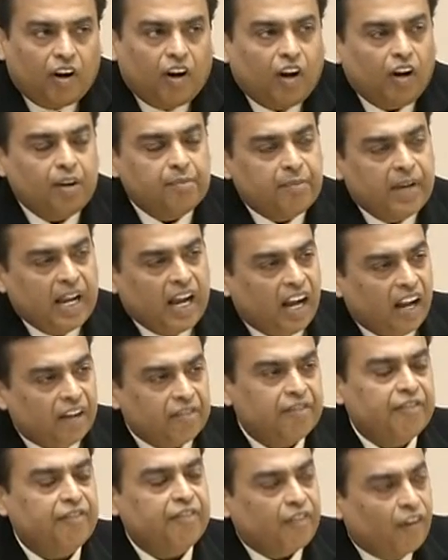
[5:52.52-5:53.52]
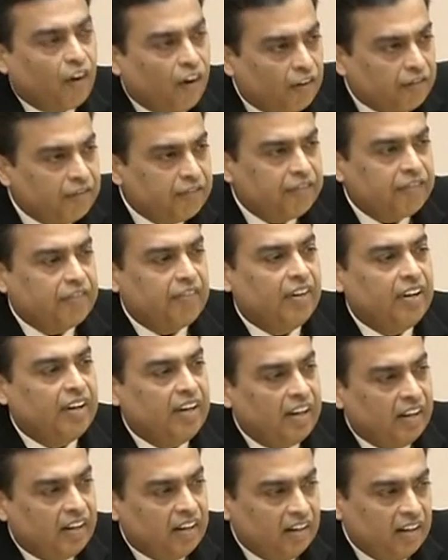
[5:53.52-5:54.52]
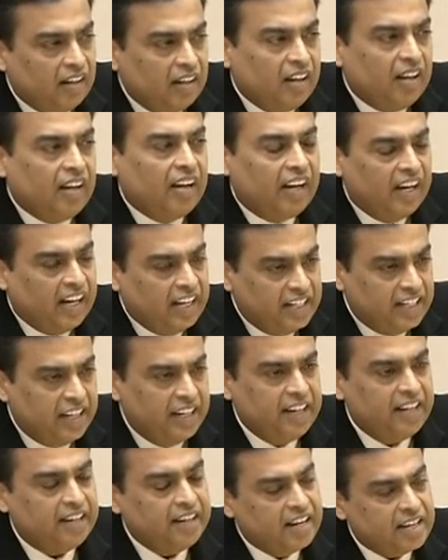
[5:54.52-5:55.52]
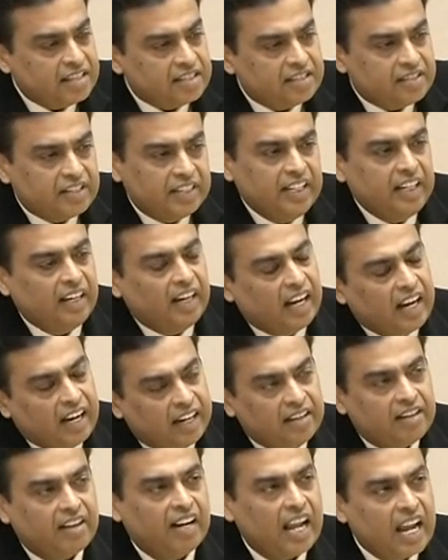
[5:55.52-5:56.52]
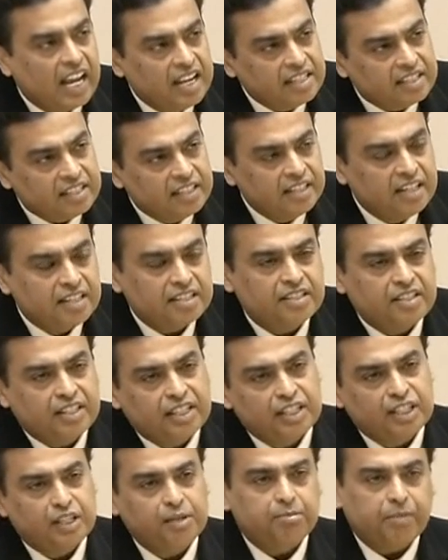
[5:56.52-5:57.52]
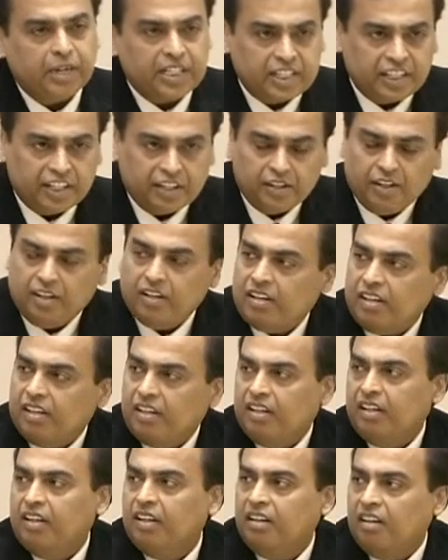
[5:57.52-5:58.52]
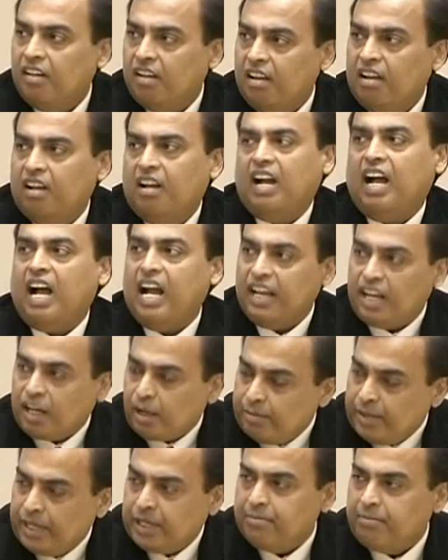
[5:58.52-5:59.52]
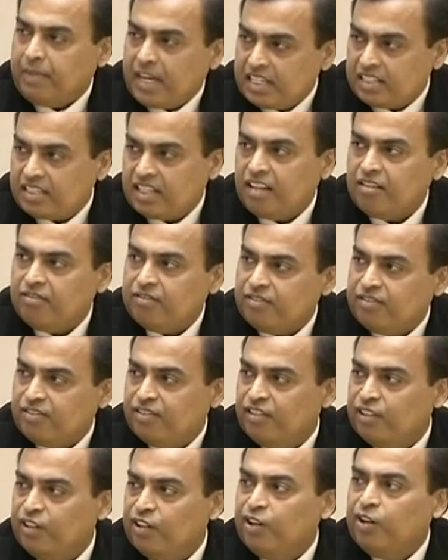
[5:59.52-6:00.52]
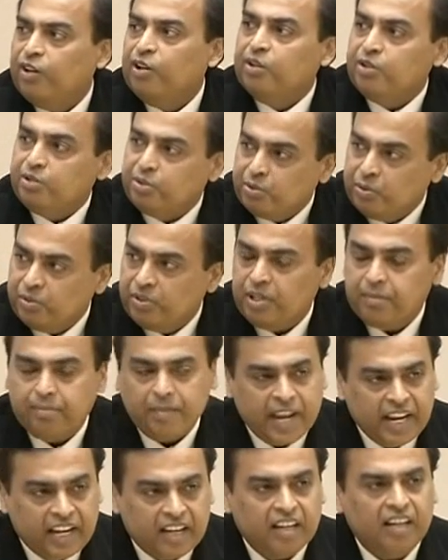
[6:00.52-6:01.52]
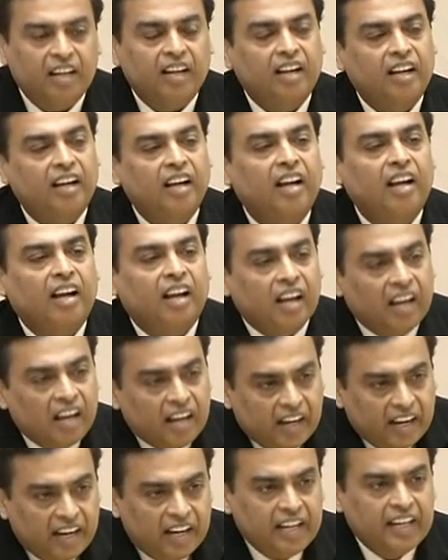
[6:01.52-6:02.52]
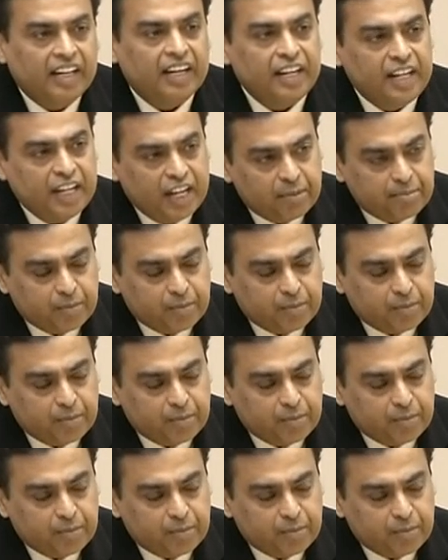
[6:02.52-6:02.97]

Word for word: On behalf of Indian industry and Reliance Industries in particular, I commit myself to the Make in India